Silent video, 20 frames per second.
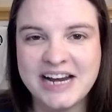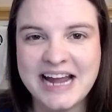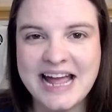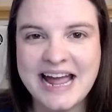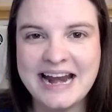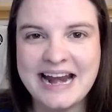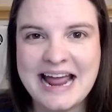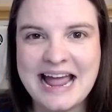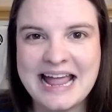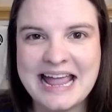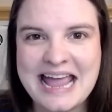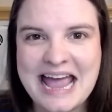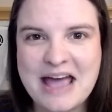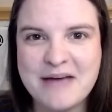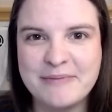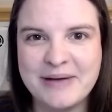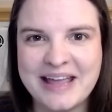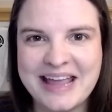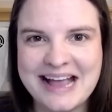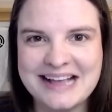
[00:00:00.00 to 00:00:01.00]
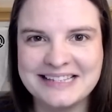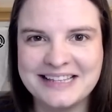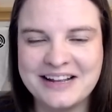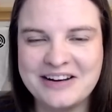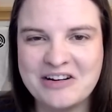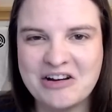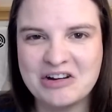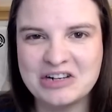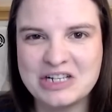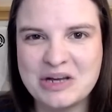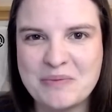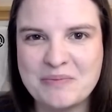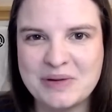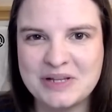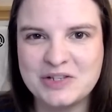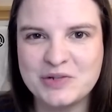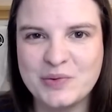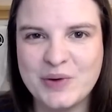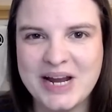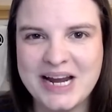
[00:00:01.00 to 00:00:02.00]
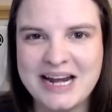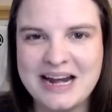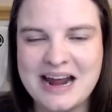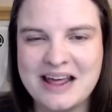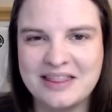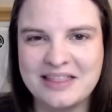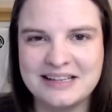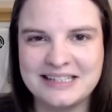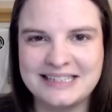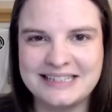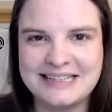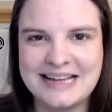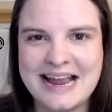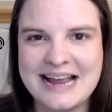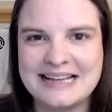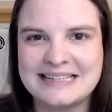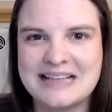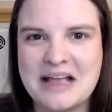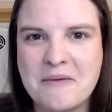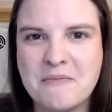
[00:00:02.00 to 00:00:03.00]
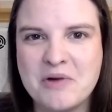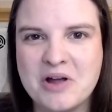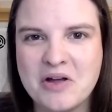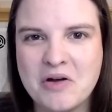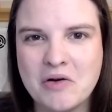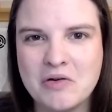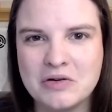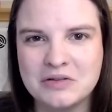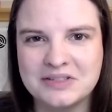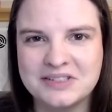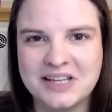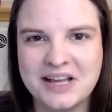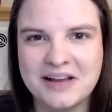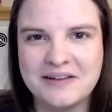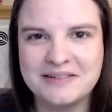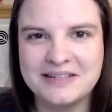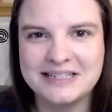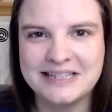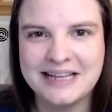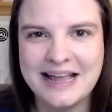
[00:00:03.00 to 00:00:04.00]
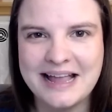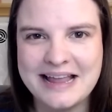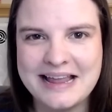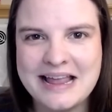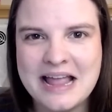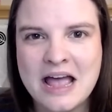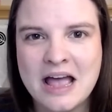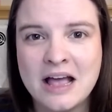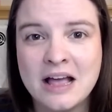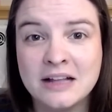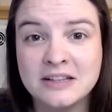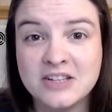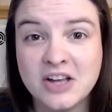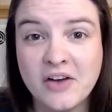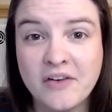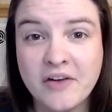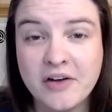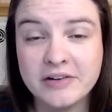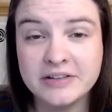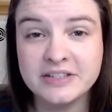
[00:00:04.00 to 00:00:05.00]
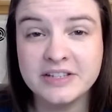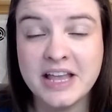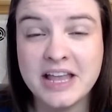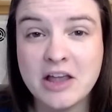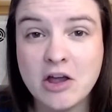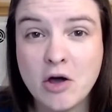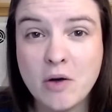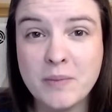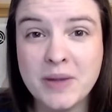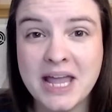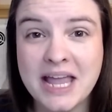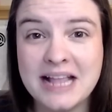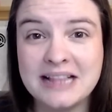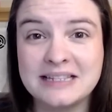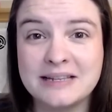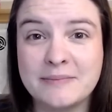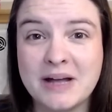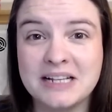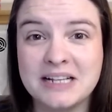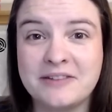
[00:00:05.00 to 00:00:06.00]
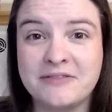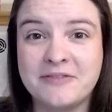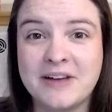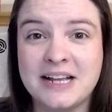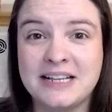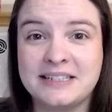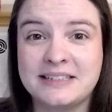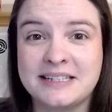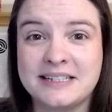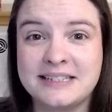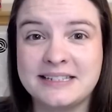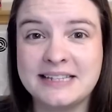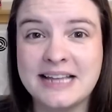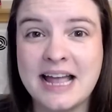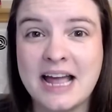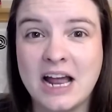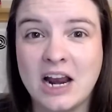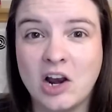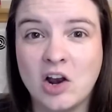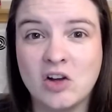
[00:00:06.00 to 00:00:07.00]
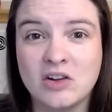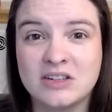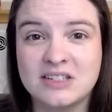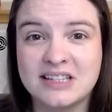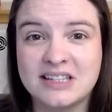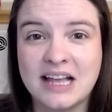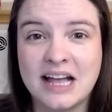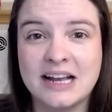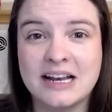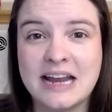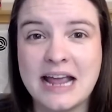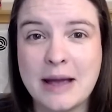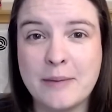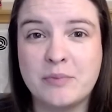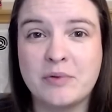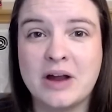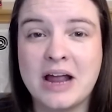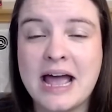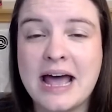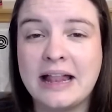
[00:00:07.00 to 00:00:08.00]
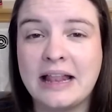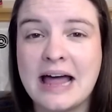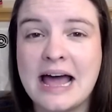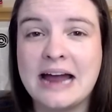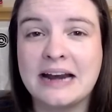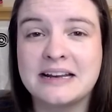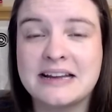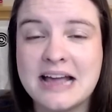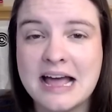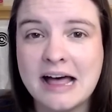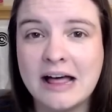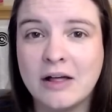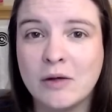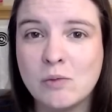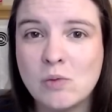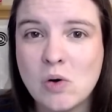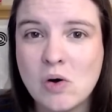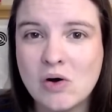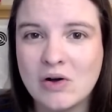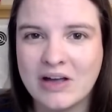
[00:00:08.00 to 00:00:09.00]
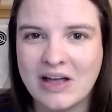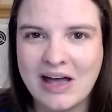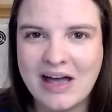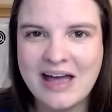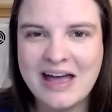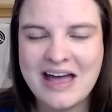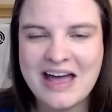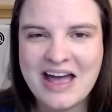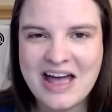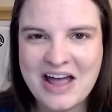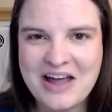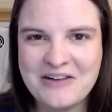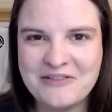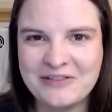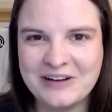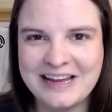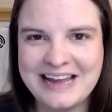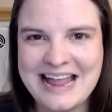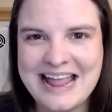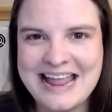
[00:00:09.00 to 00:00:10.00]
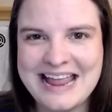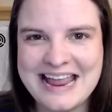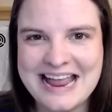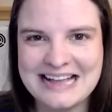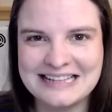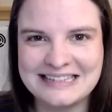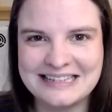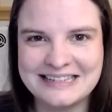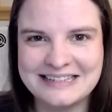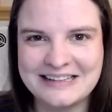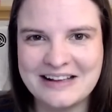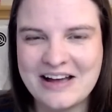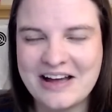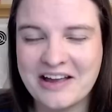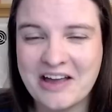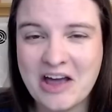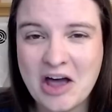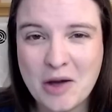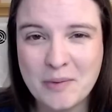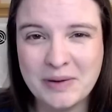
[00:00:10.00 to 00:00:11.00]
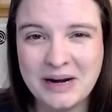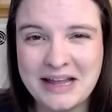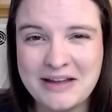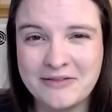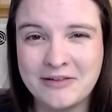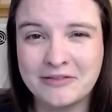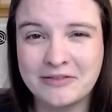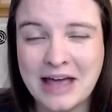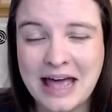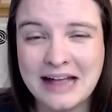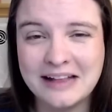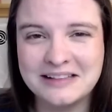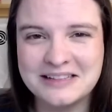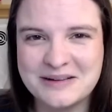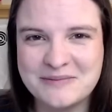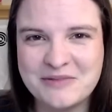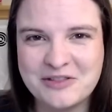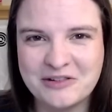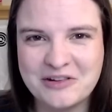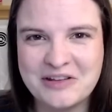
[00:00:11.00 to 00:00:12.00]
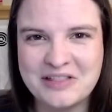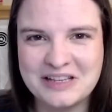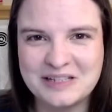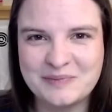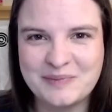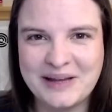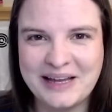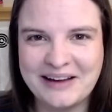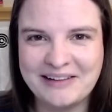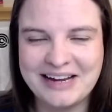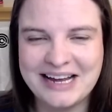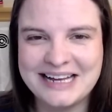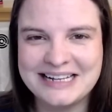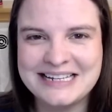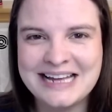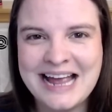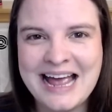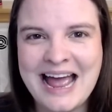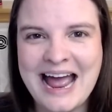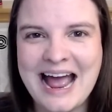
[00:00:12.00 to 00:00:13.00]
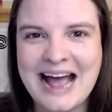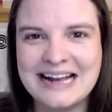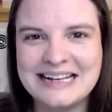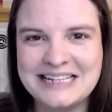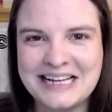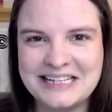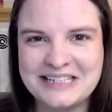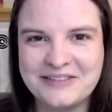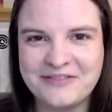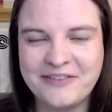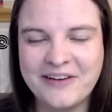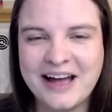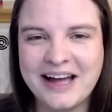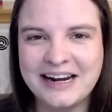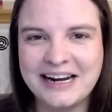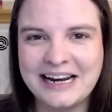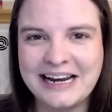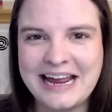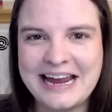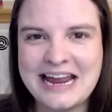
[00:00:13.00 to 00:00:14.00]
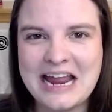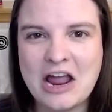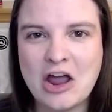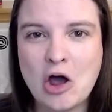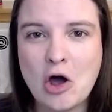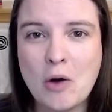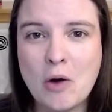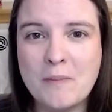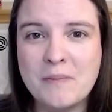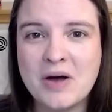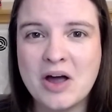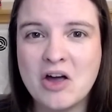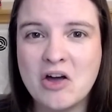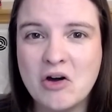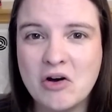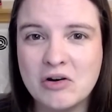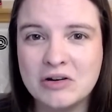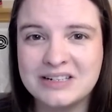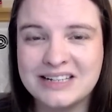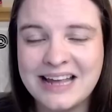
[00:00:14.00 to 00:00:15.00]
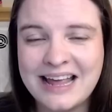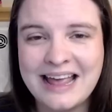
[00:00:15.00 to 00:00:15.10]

then, and Kepa gets the nod between the sticks, and we also see Tarkowski coming into my defence to sit alongside Gabriel and Kyle Walker. Hopefully he gets the start. I can't believe I've held him through this period and he's finally come good.